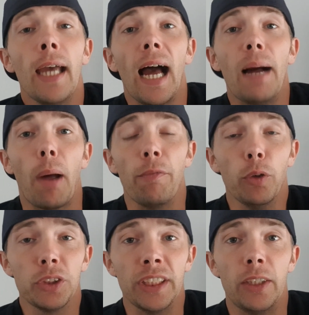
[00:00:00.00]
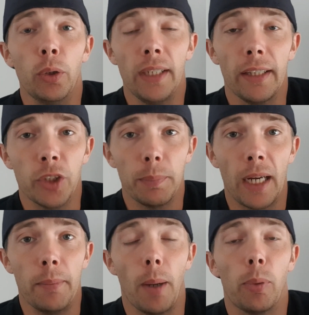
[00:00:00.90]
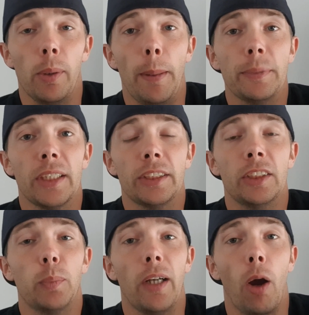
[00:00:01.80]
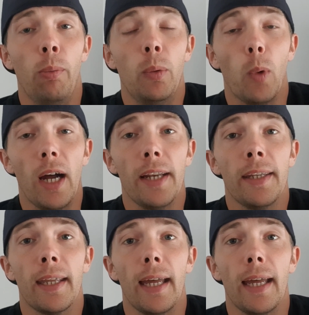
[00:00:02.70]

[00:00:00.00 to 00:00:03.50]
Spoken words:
Unfortunately, couldn't get the job done in my premium selections, went 0-1.